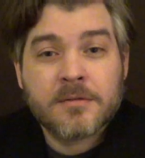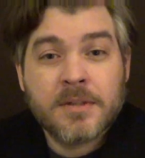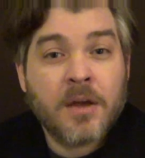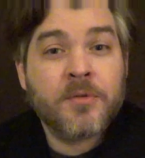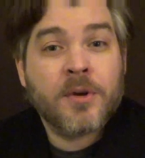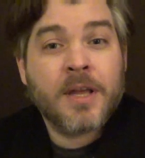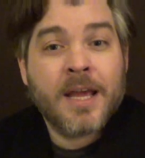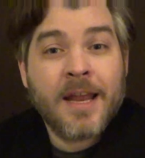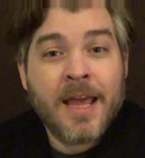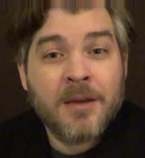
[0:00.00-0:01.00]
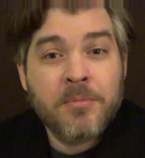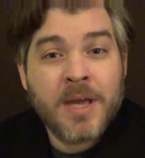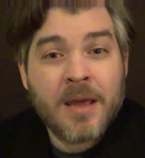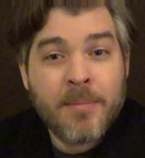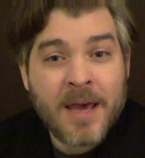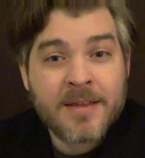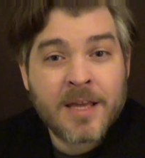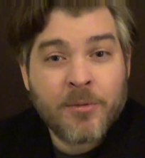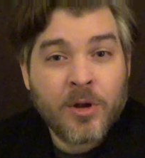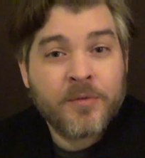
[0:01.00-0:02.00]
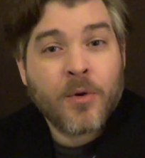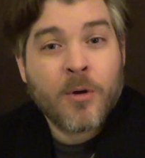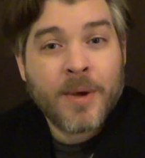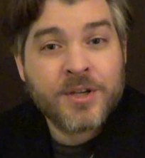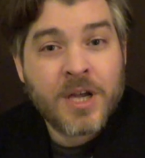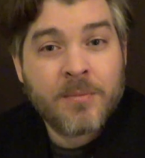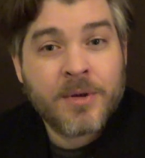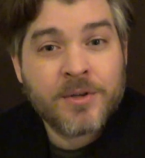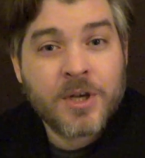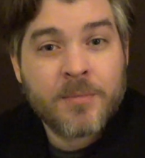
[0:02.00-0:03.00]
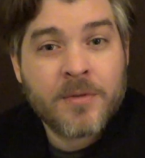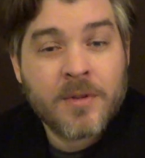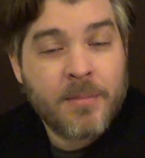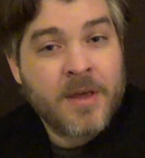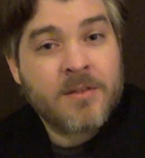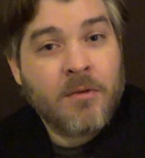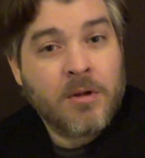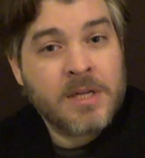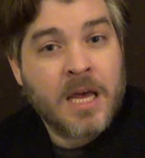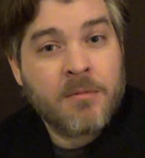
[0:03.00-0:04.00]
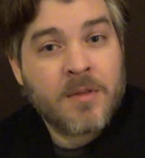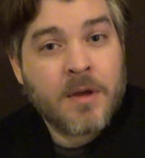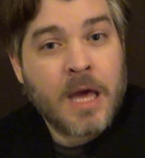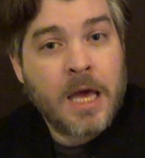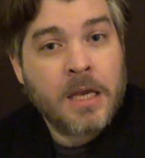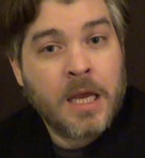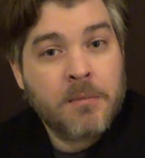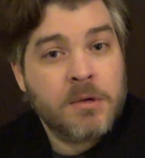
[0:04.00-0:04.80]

Now, if you're looking at NBA basketball, if you're going by championships, the best of all time is a guy named